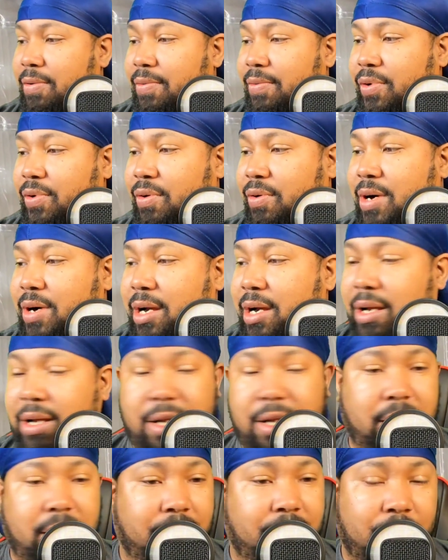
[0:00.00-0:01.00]
All right?
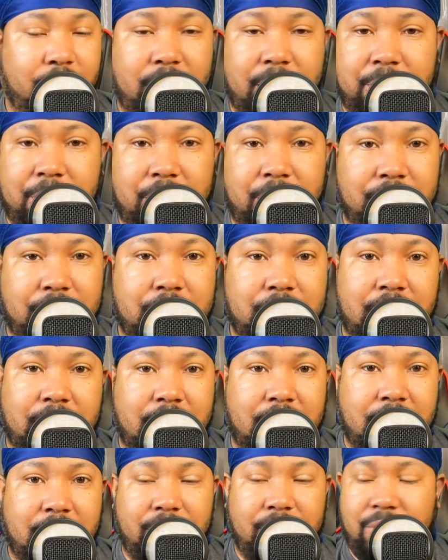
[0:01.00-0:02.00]
Even when I'm using a
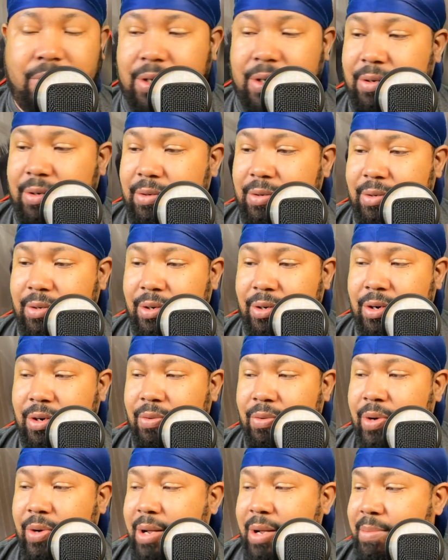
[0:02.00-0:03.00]
thin one. You know,
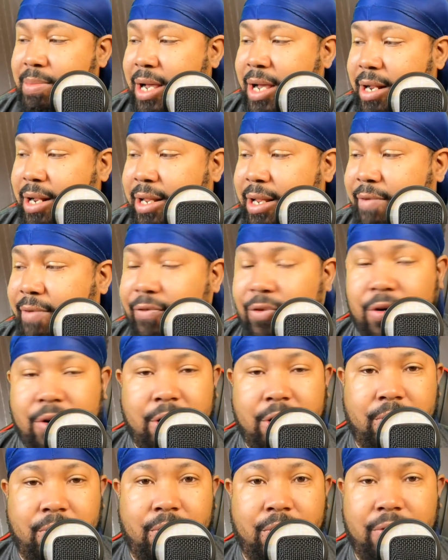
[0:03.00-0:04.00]
when I'm not that far in the
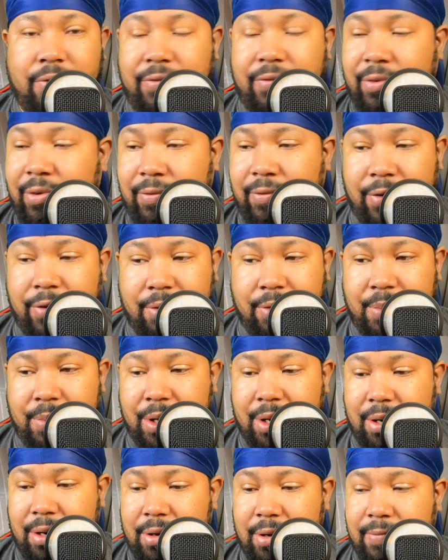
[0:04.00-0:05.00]
wolf. You feel me?
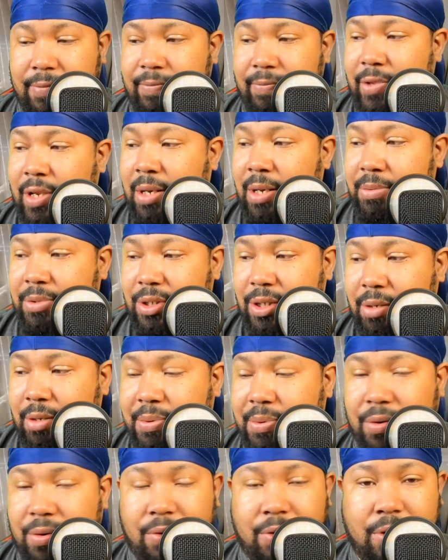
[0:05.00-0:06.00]
I'm still
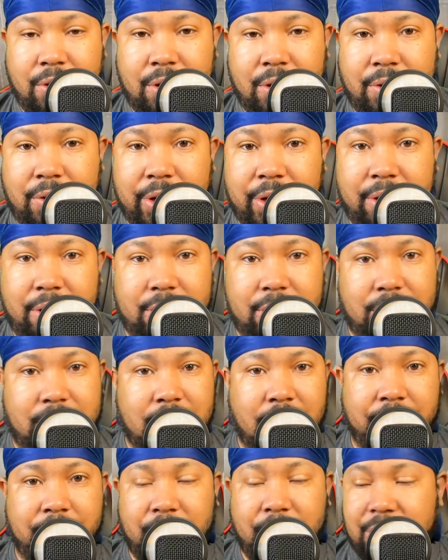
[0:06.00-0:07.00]
putting oil on it,
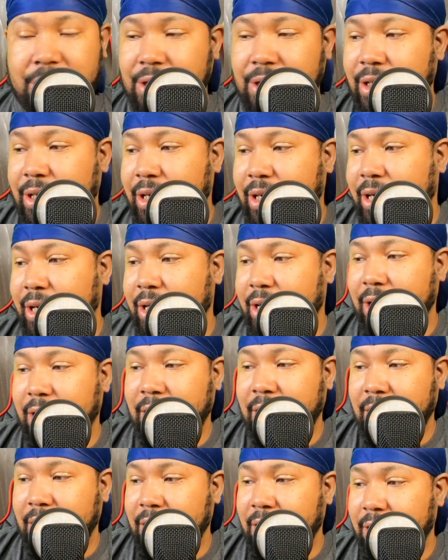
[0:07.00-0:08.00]
soft brushing it in,
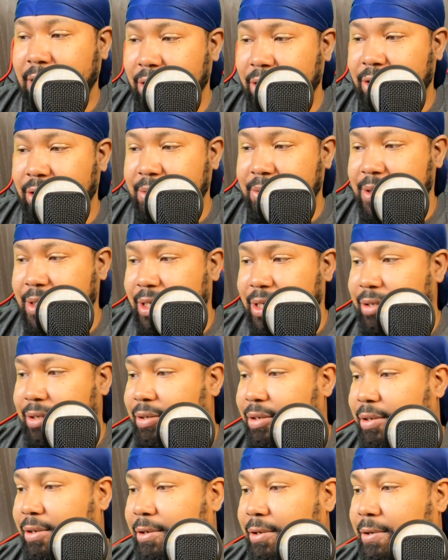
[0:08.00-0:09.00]
and then, you know what I'm saying?
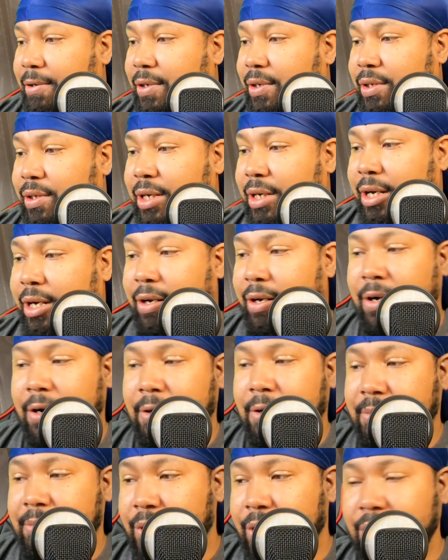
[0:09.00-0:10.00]

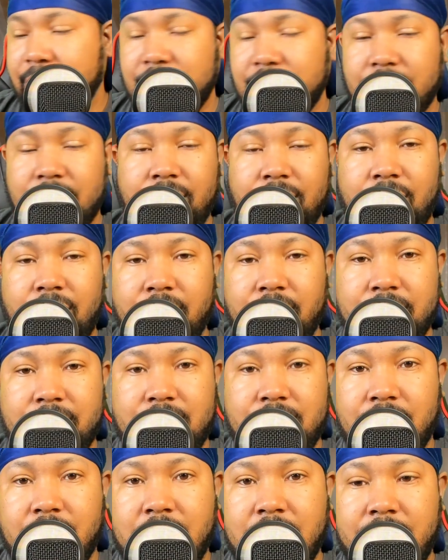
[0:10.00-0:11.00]
And here's a good oil to
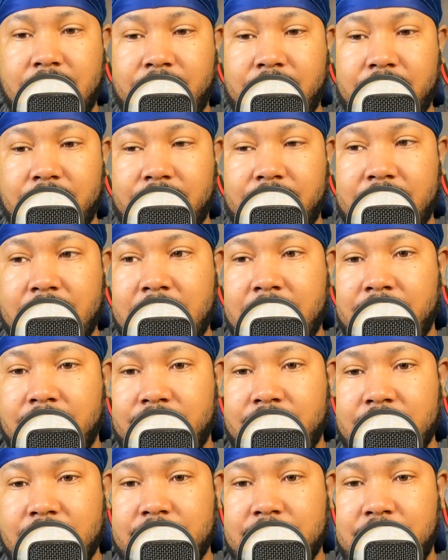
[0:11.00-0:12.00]
start out with. Now,
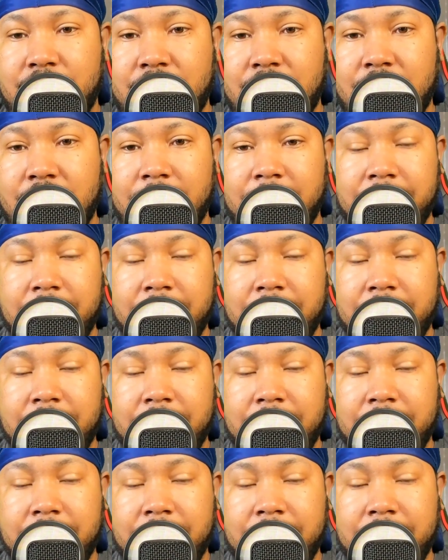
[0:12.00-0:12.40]
this part,